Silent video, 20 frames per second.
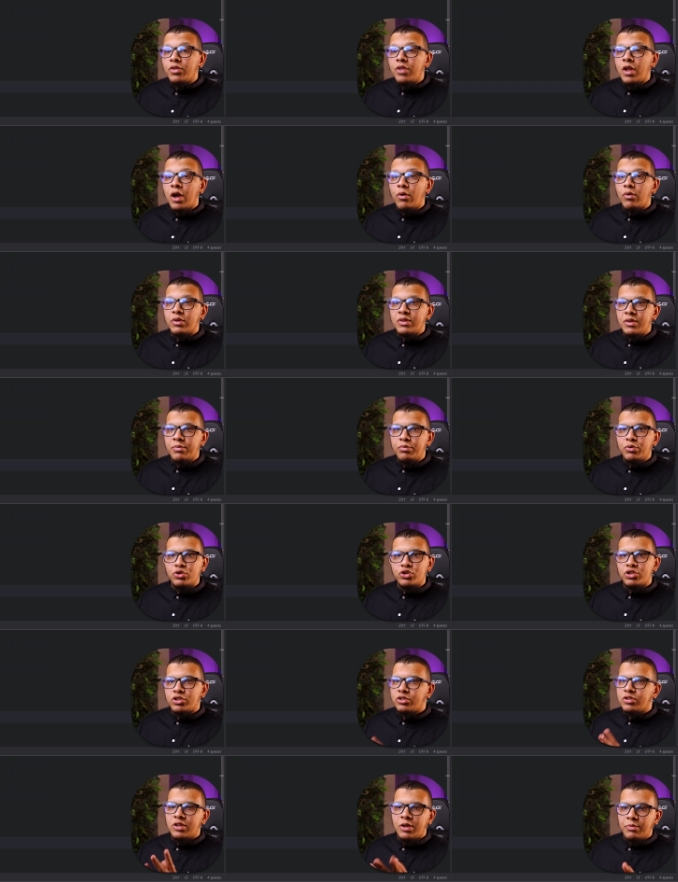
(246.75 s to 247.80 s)
Now in the
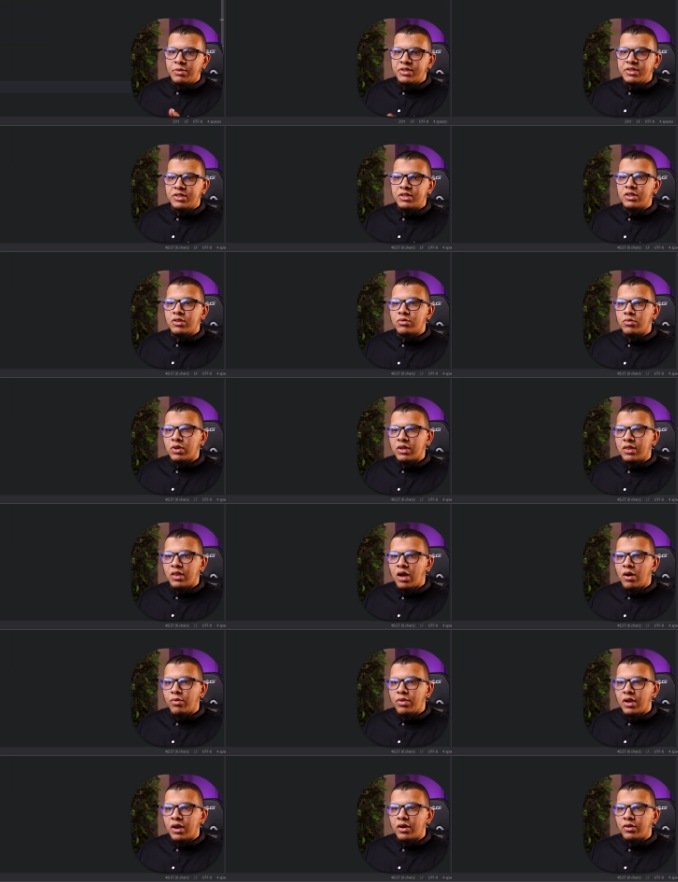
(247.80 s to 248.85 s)
push, let me see what
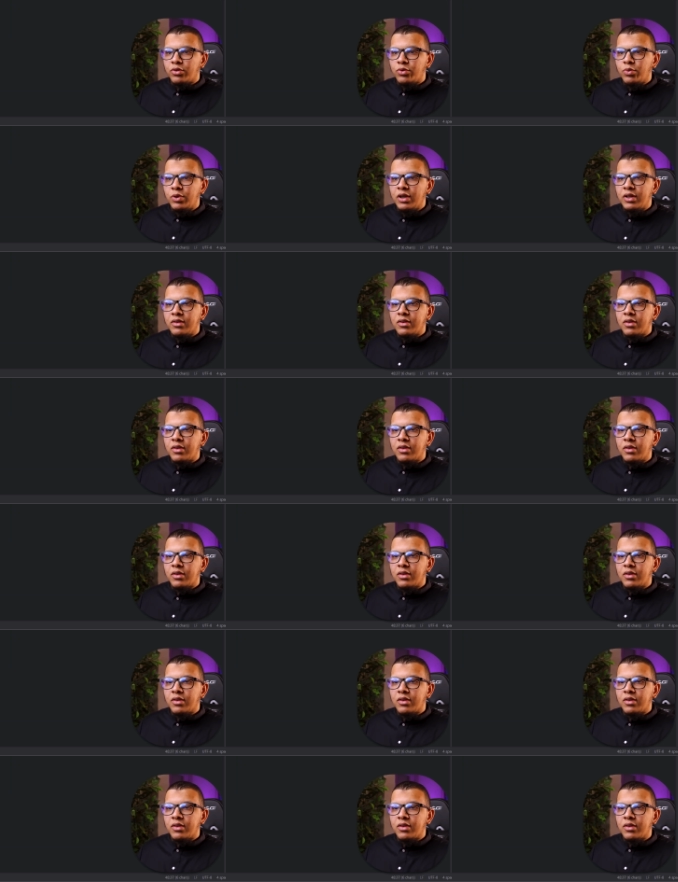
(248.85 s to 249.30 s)
how they are doing